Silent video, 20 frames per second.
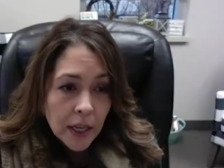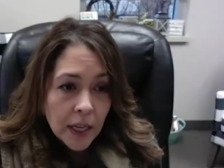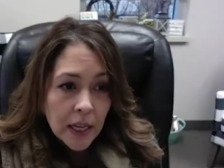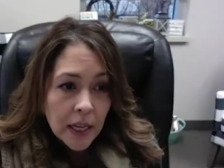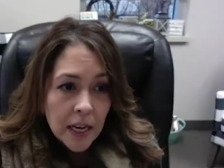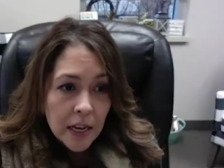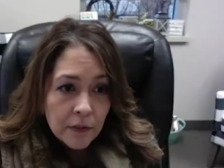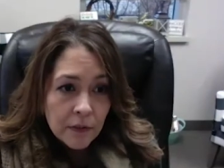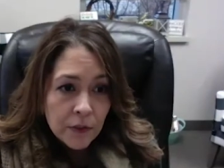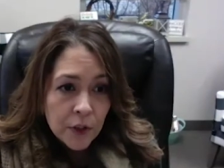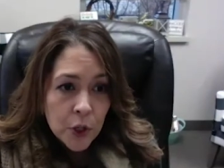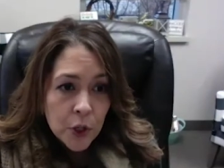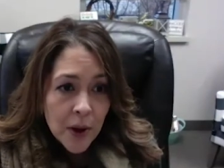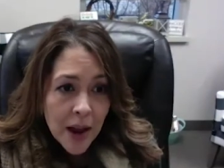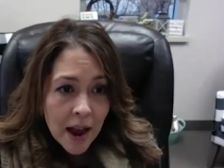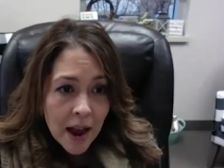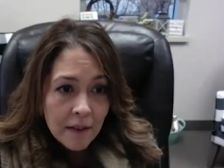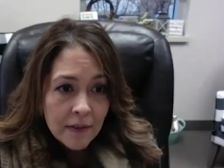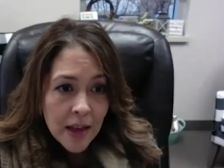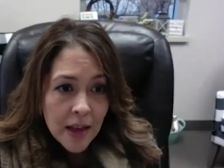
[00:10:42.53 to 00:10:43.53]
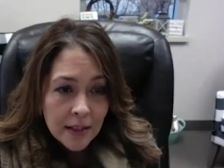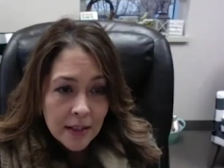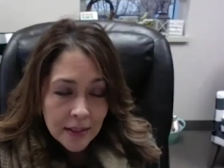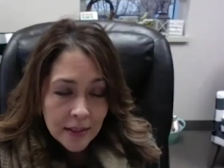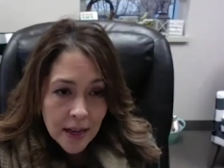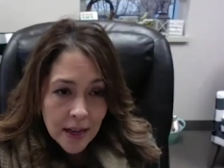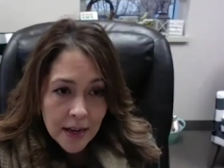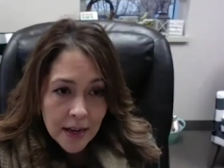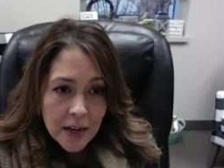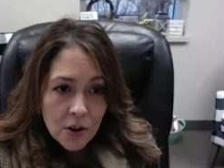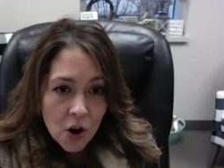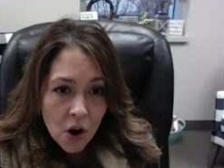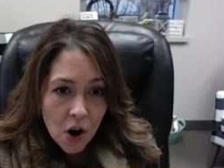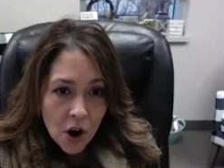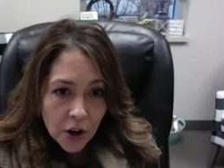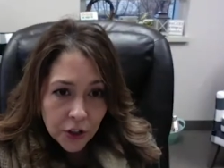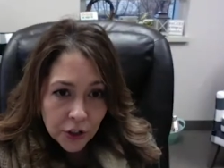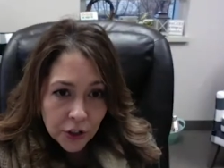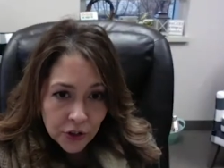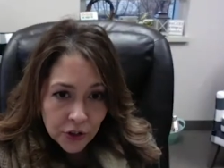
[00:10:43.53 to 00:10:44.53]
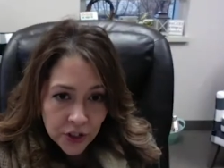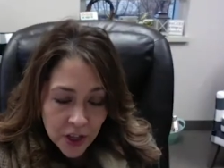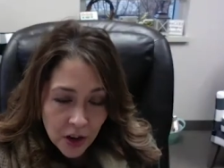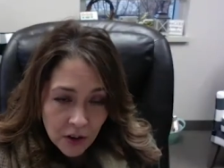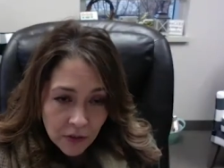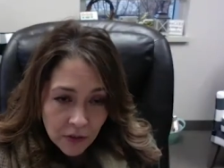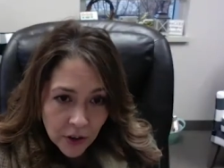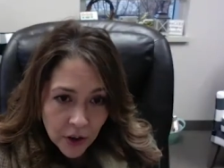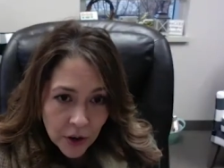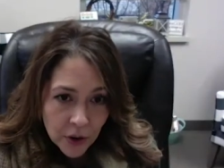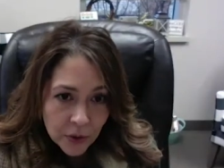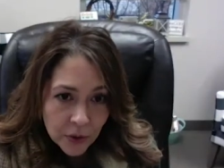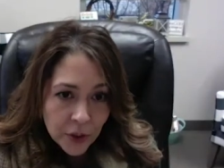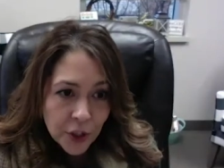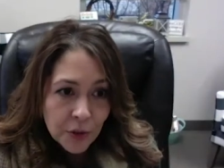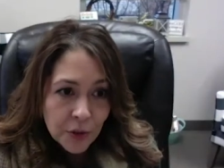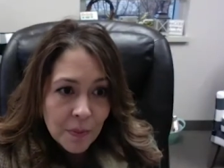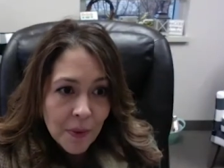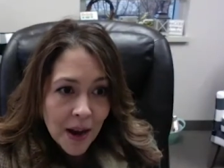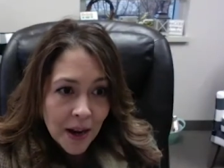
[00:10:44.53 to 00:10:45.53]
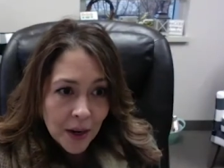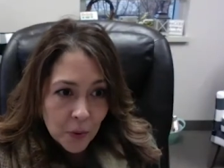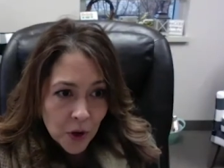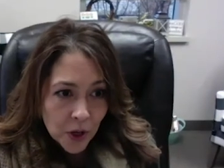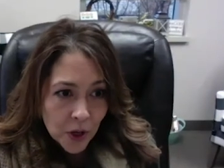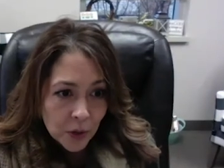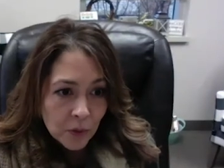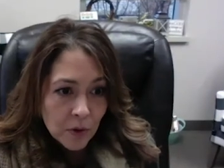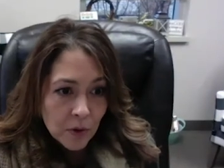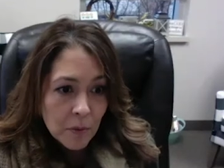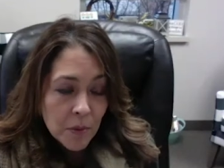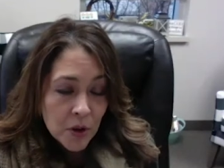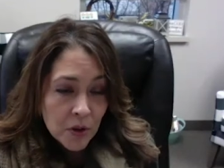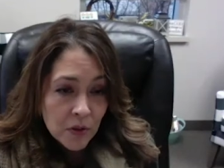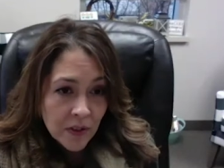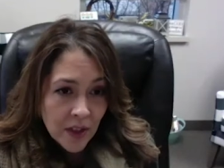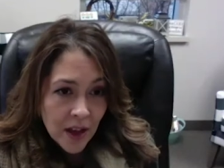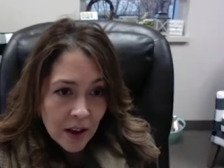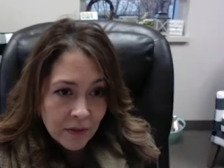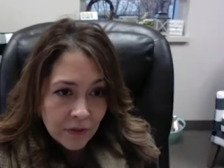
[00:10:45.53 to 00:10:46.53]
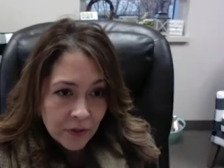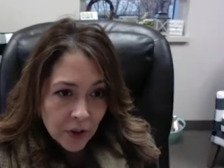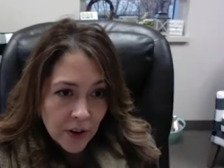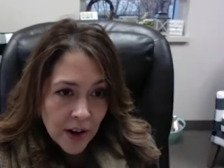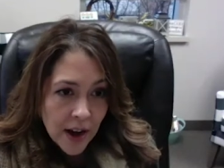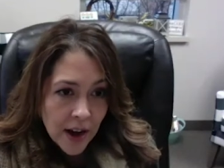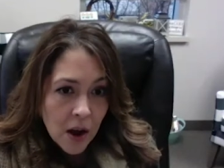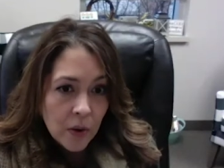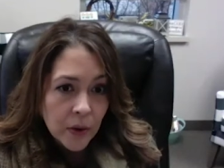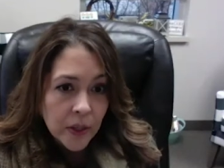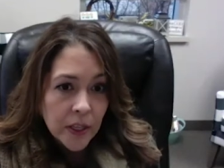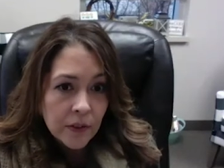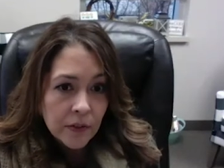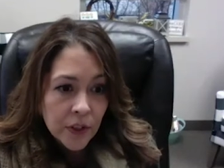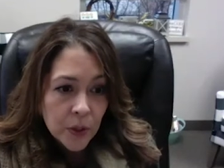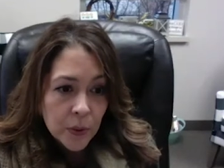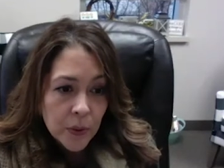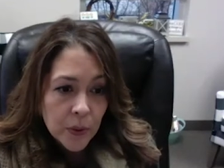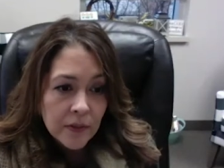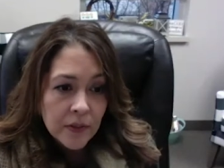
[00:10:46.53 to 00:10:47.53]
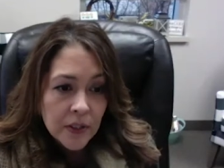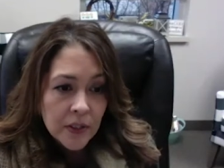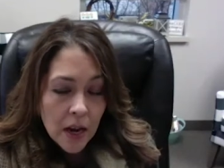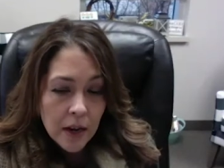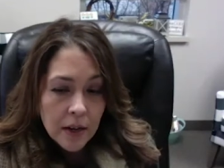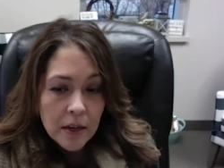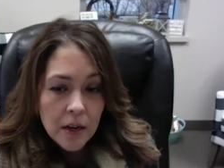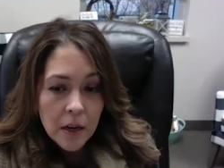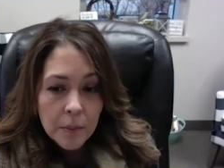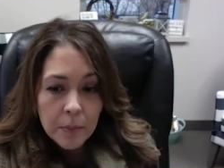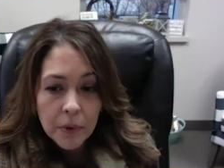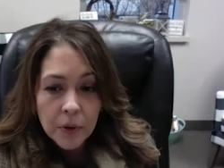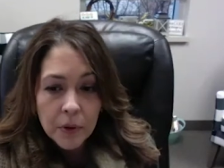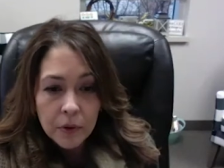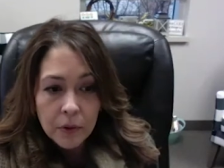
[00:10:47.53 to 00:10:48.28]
If you have that setting on your cell phone, you might want to remove that for now if you have signed up